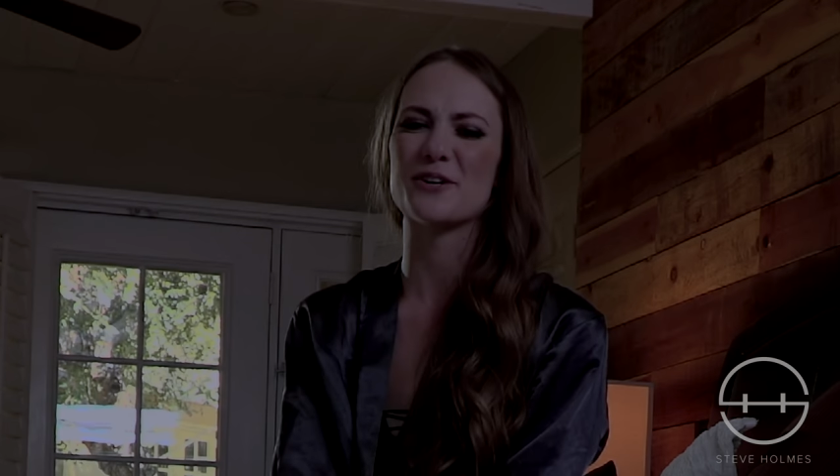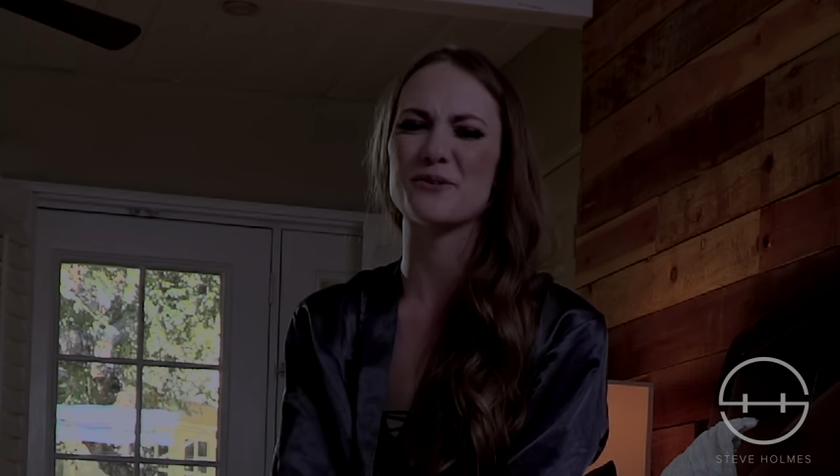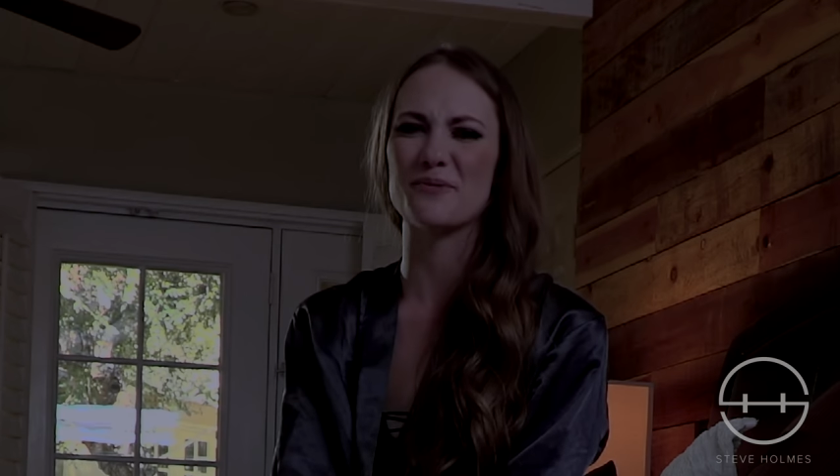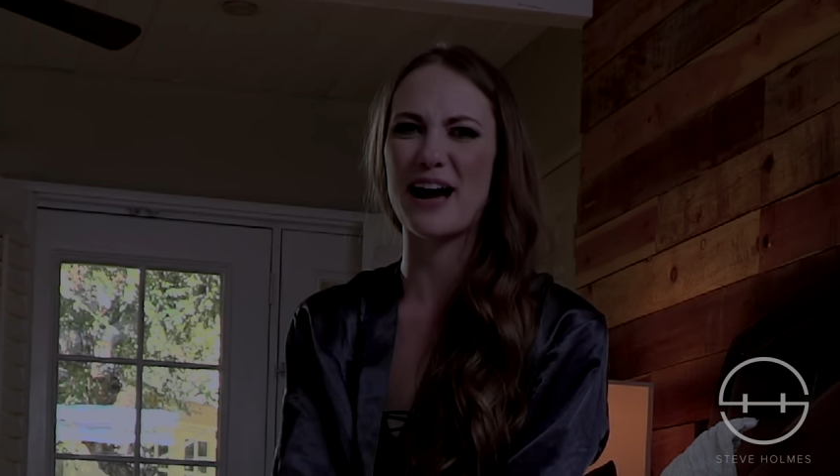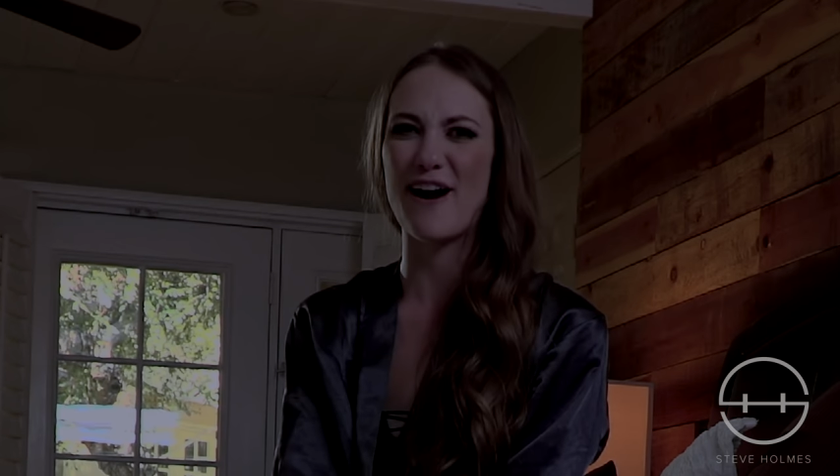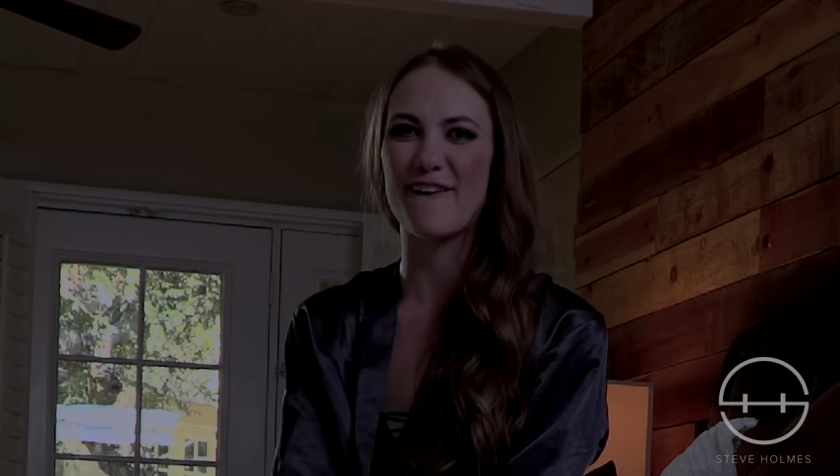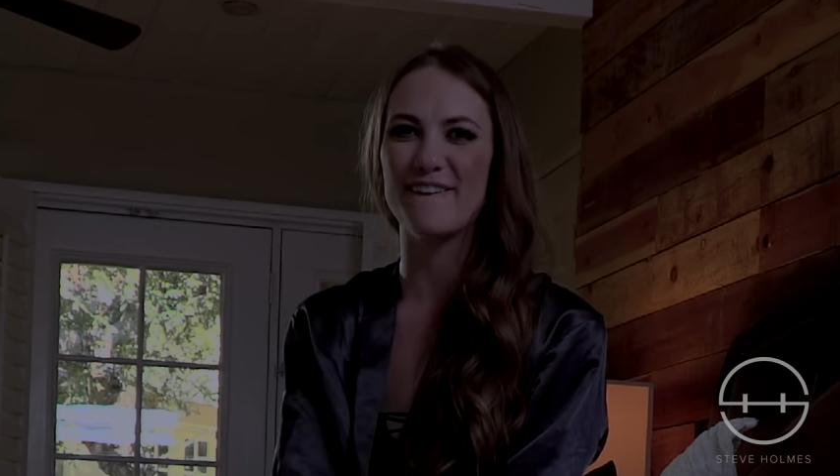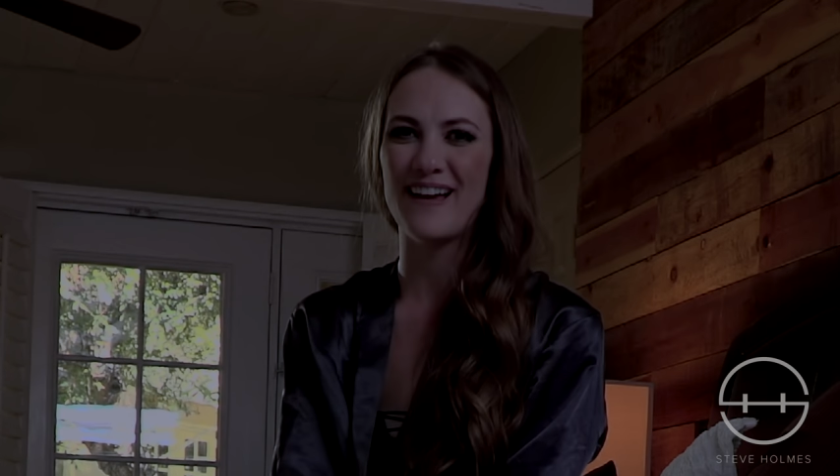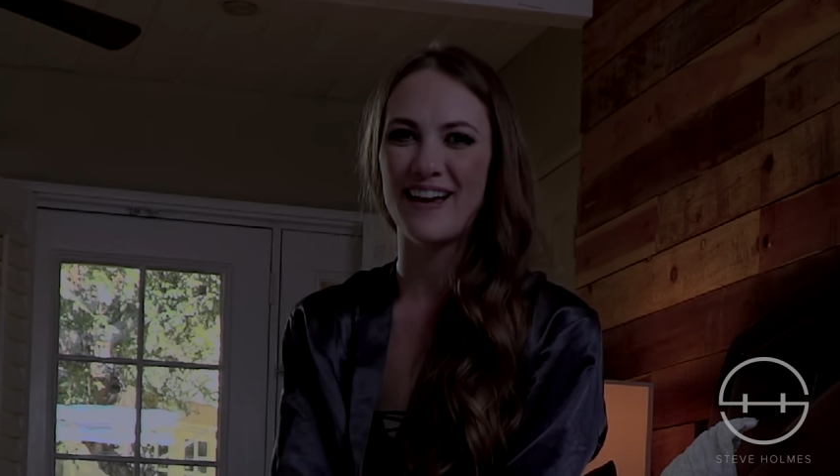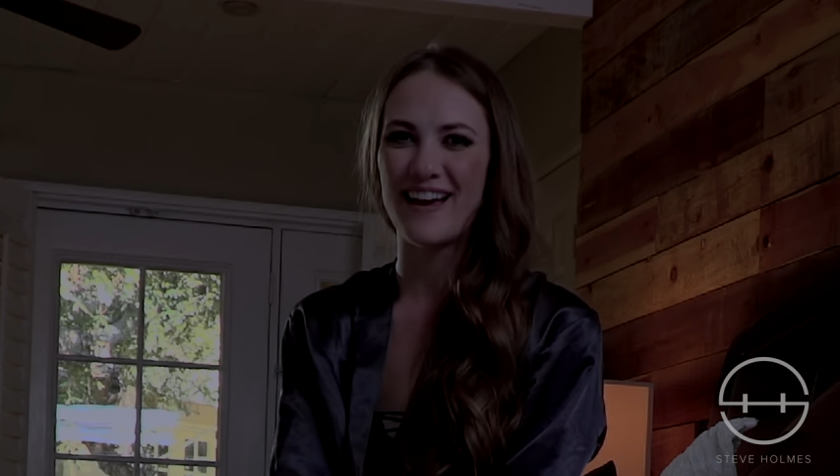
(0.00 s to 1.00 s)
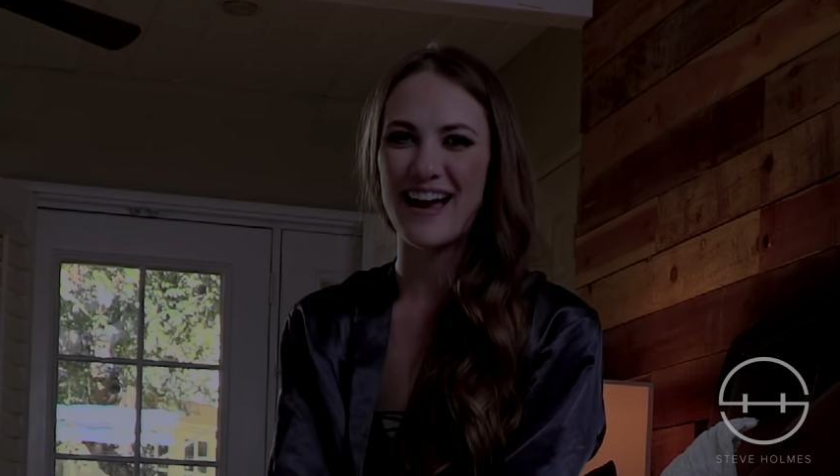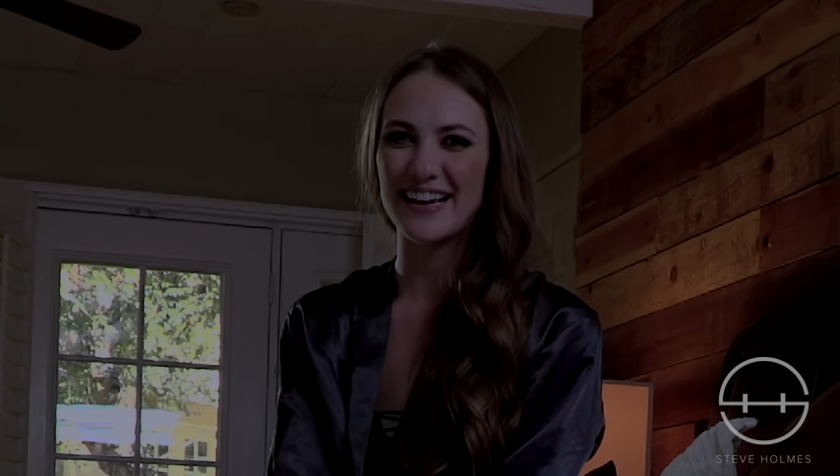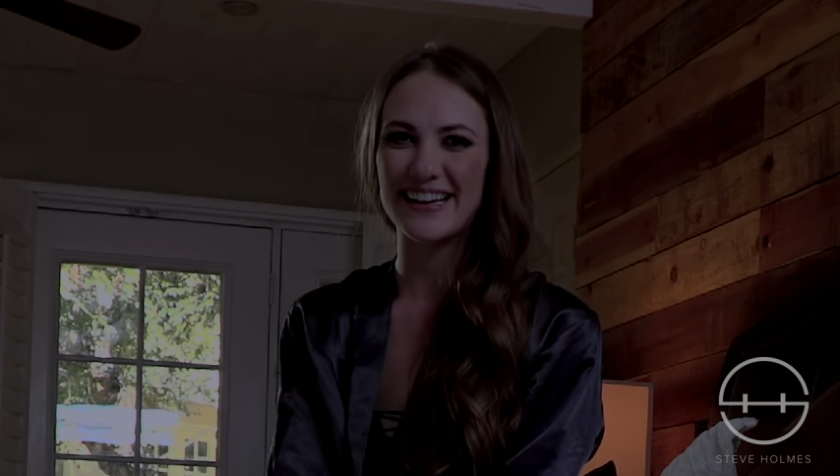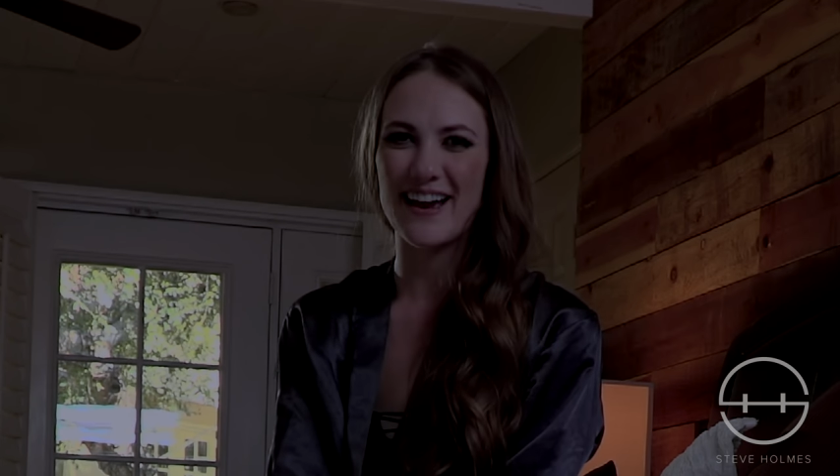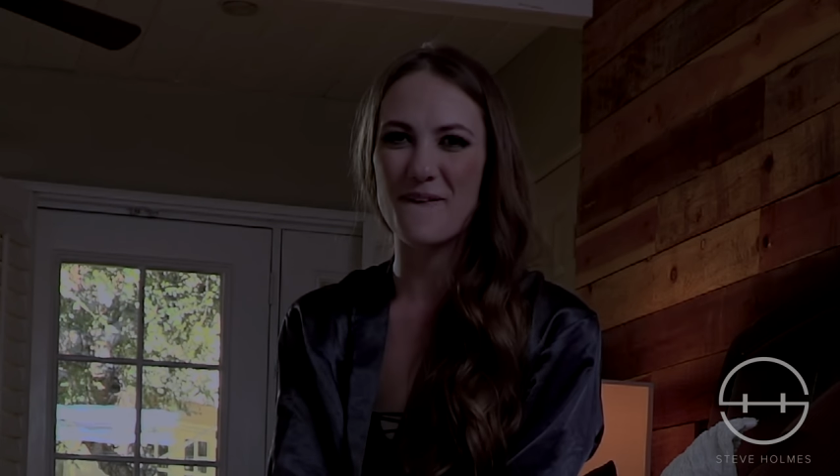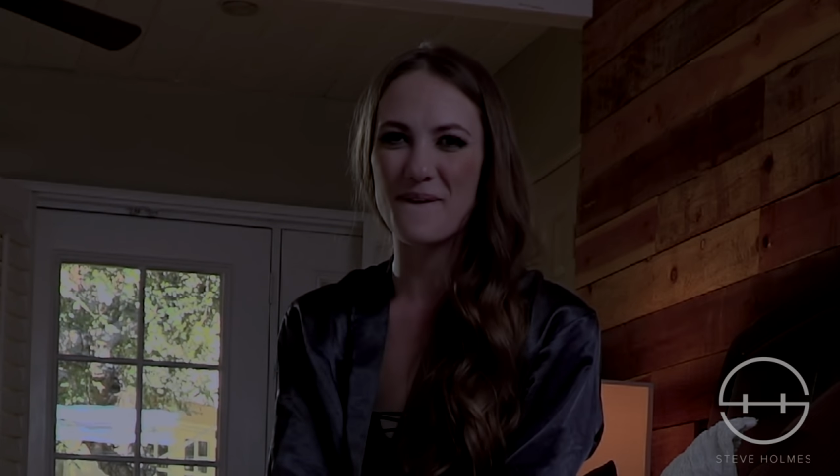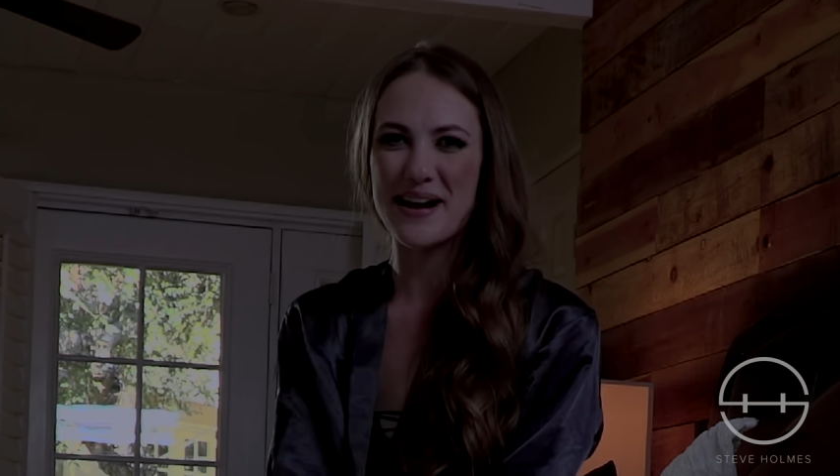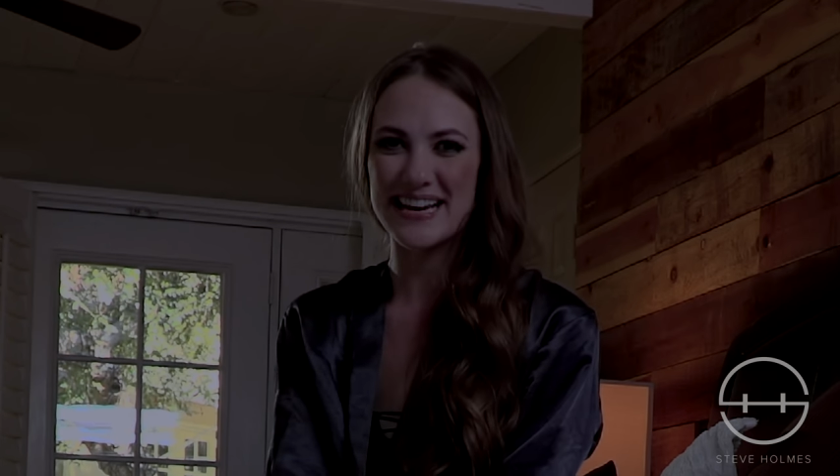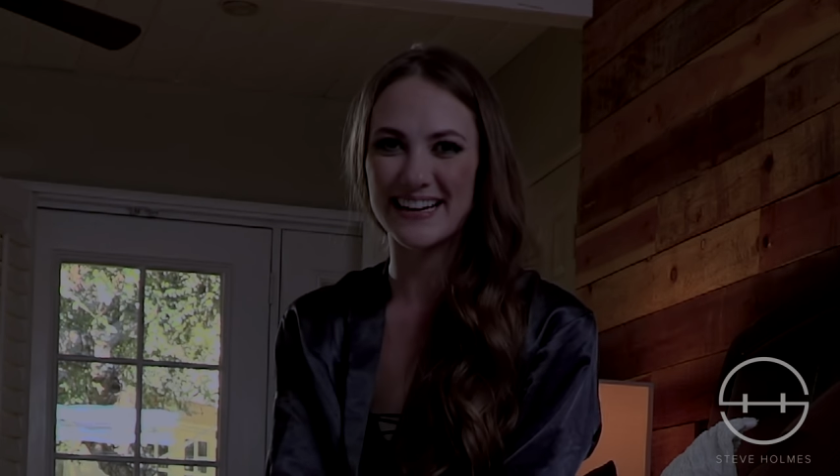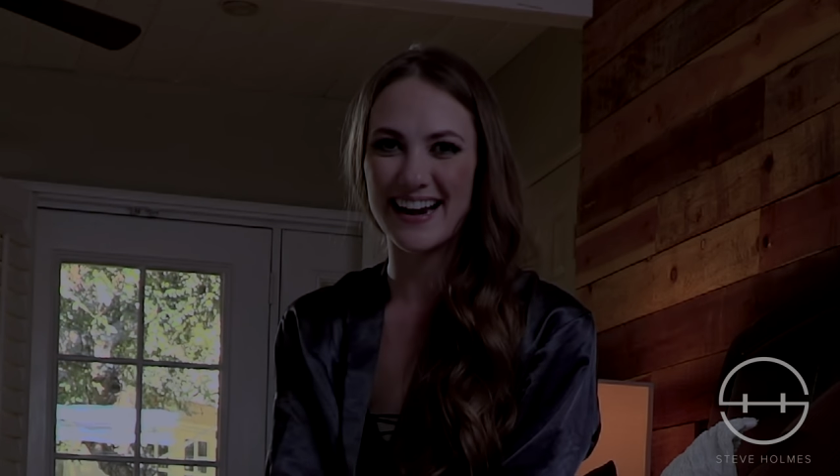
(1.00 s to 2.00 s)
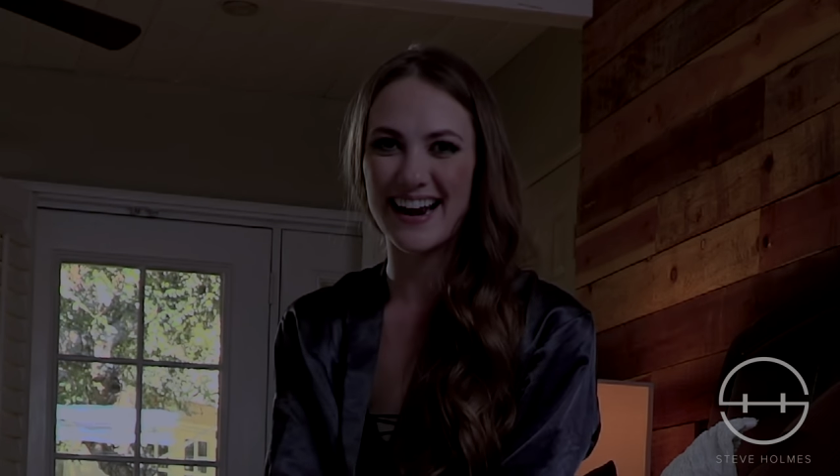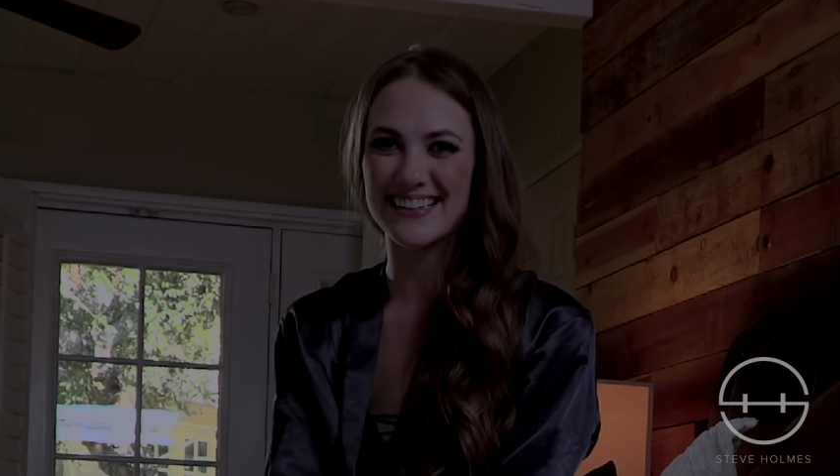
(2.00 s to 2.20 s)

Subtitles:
Oh wow, I can't wait